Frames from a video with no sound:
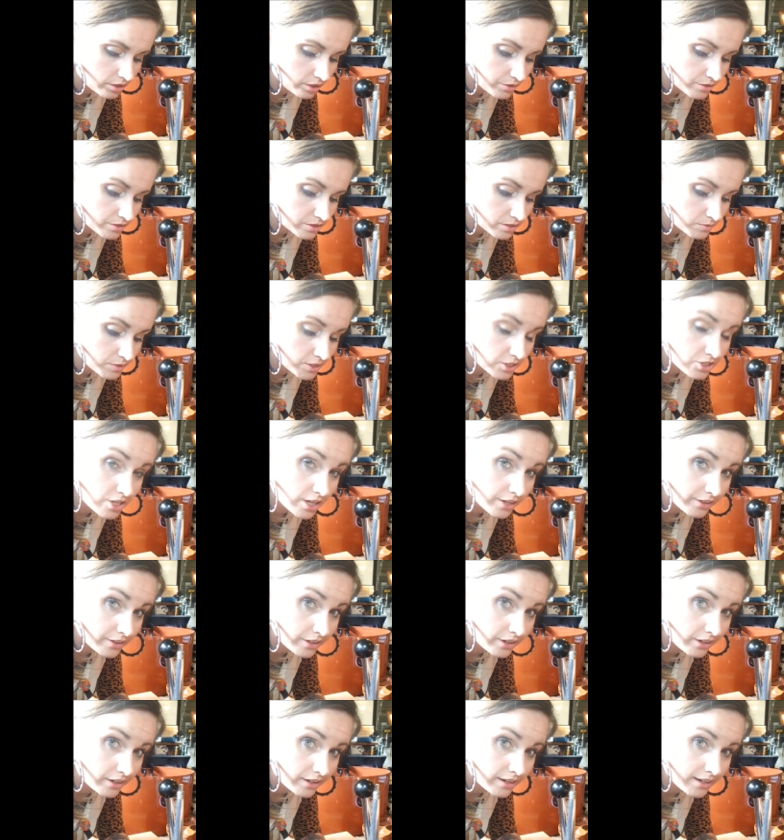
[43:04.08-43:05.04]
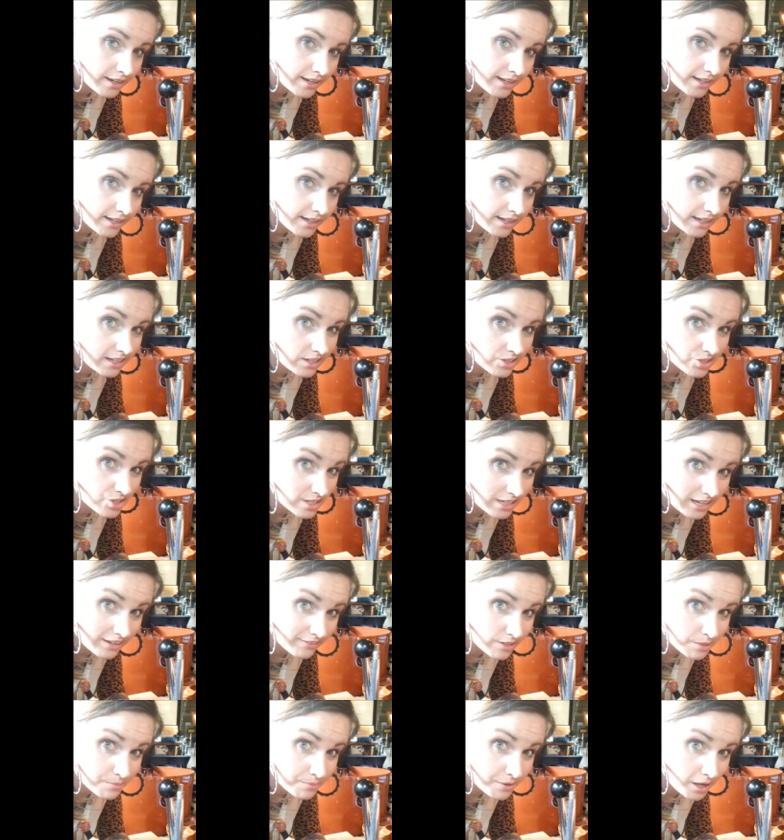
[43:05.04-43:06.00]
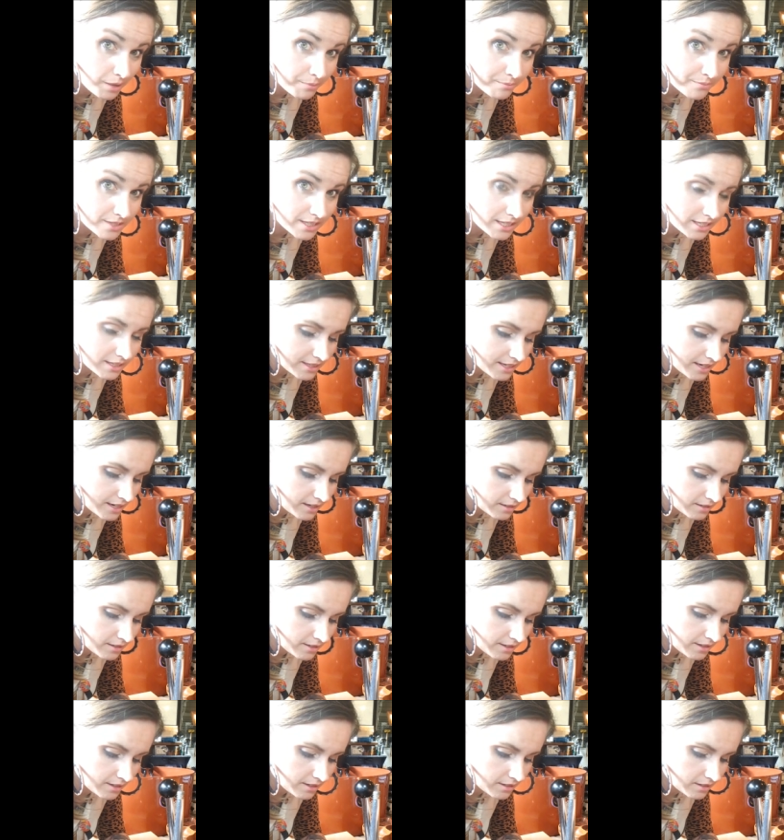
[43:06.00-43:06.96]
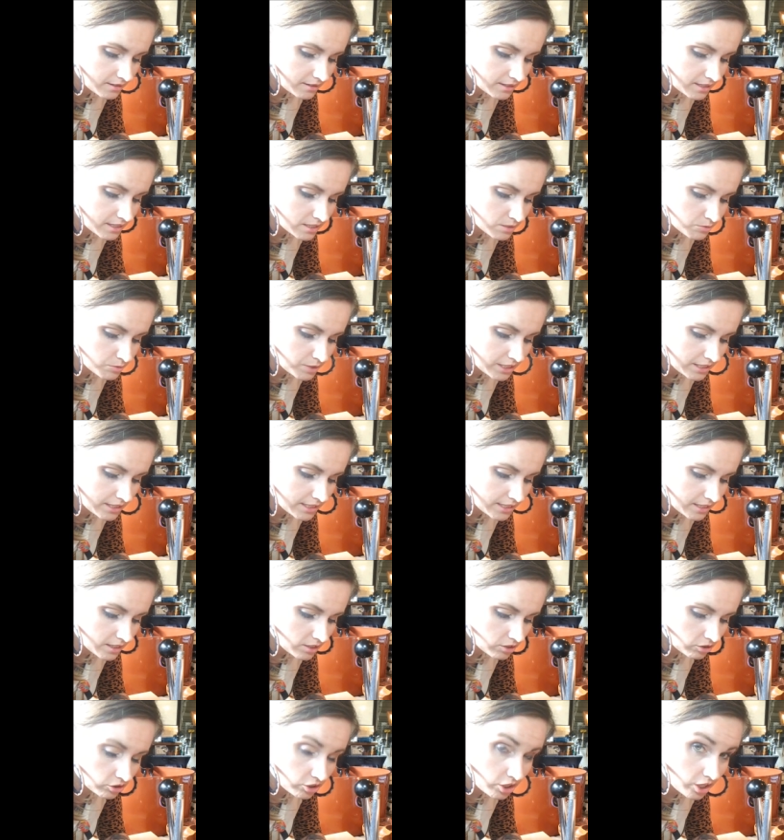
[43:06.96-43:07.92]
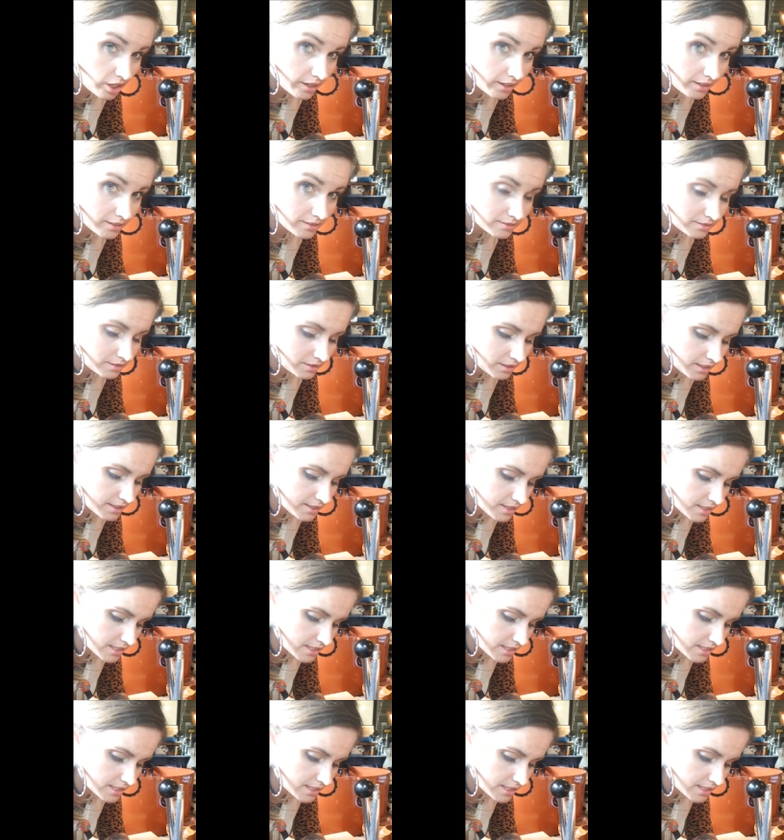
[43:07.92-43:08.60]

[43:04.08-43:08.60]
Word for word: close to each other, and you shouldn't have any problems like that. This one I think had a lot. It